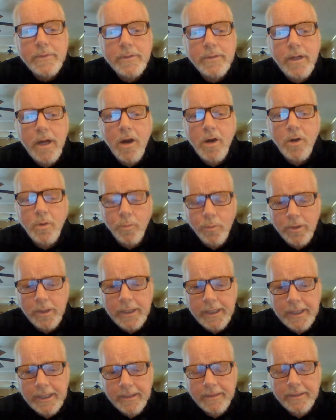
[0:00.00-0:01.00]
the hard work
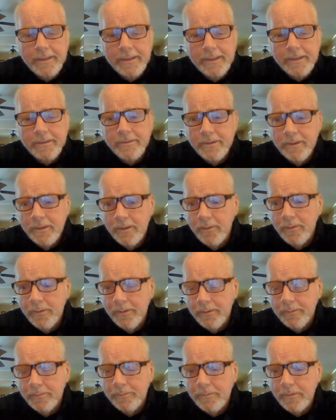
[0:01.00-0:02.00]
ethics and all
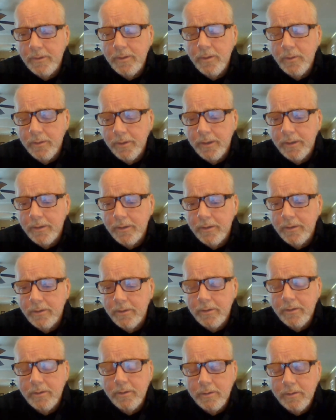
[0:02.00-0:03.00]
the, you know, the,
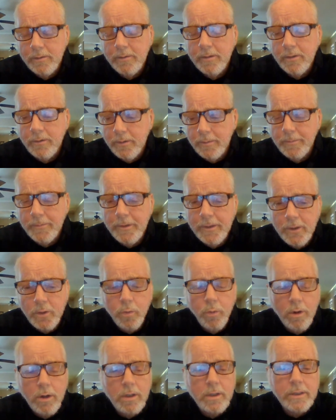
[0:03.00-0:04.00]
there's some good
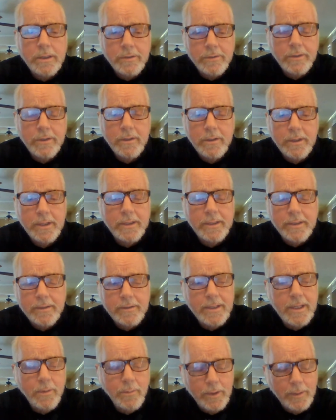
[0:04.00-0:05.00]
qualities and all that. That's
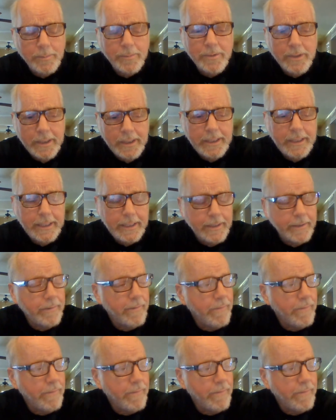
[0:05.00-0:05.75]
not what I'm saying.